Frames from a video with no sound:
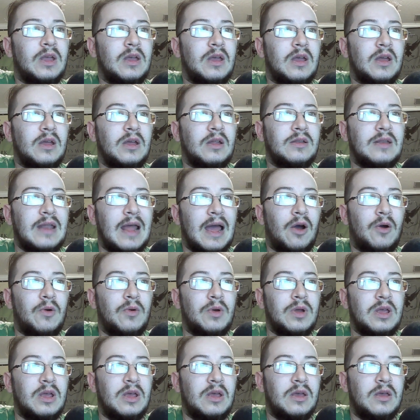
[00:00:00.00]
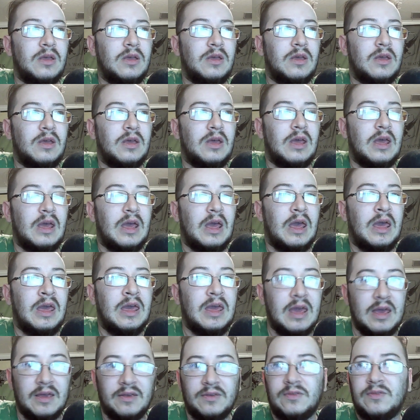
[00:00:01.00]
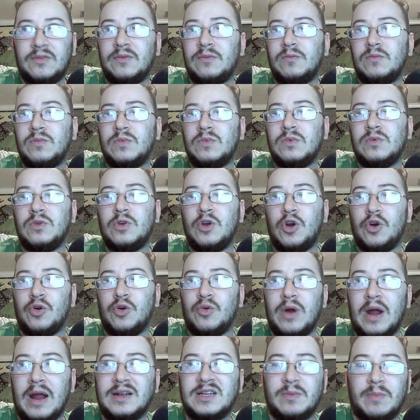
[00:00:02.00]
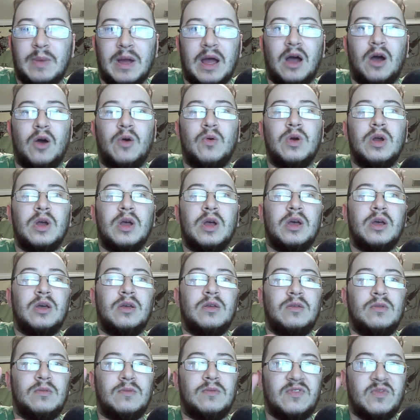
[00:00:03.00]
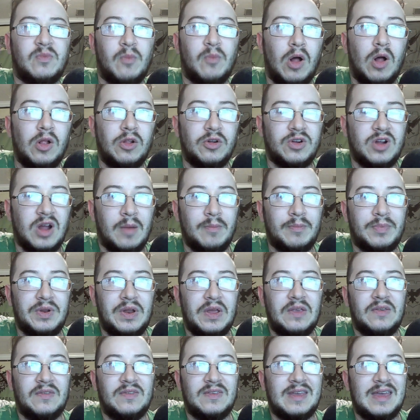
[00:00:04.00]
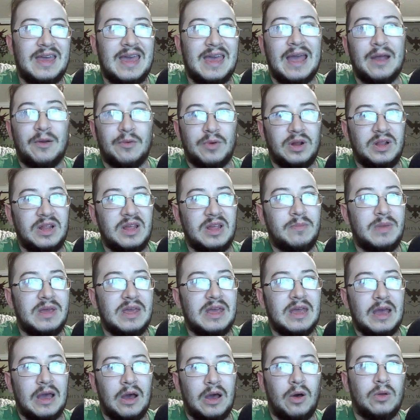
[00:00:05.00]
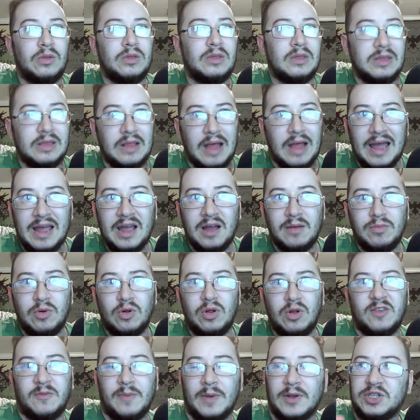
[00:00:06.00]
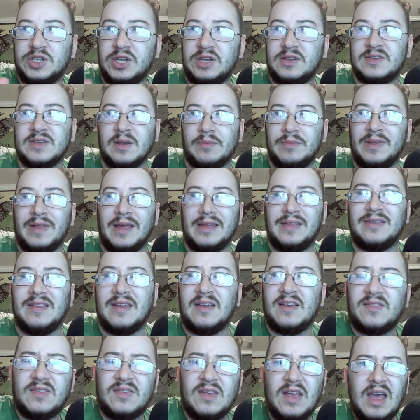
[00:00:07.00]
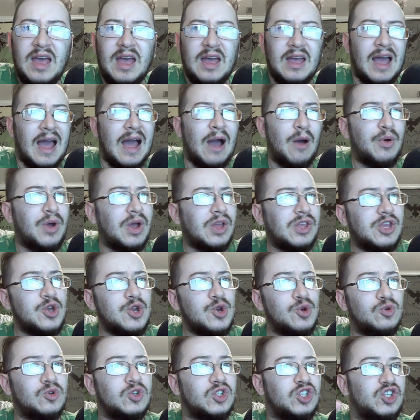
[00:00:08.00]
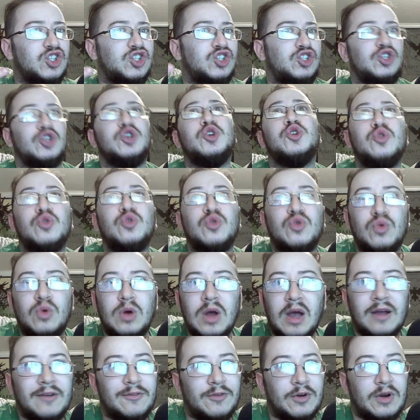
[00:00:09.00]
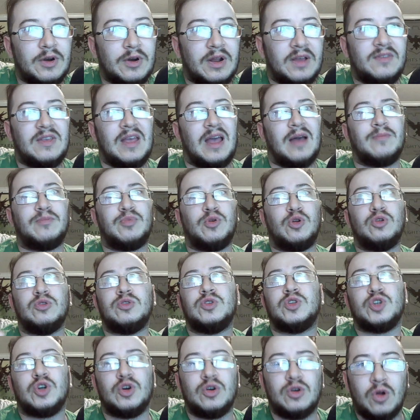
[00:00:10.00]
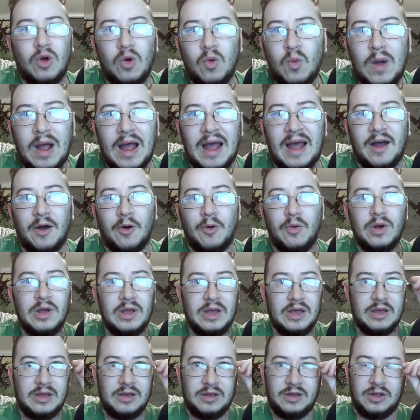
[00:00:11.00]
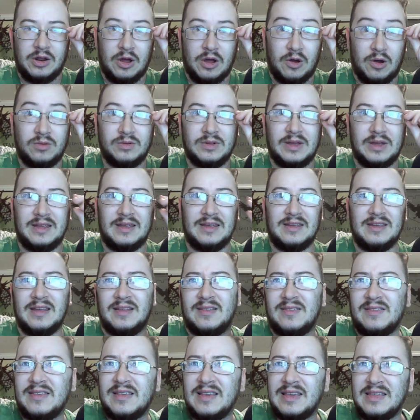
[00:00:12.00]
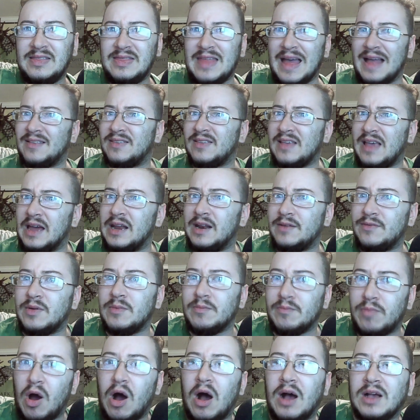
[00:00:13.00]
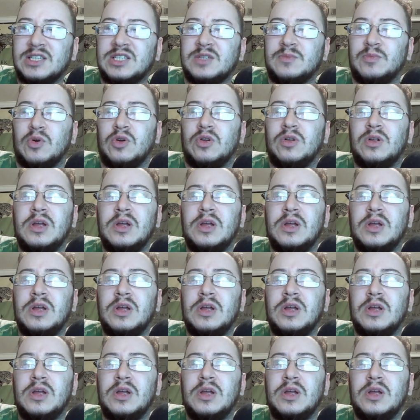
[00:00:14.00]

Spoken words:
now he is correct about smaller companies can't really be held liable, especially something like this. How can you sue, for an example, Turtle Wow? You know, it's that's kind of impossible,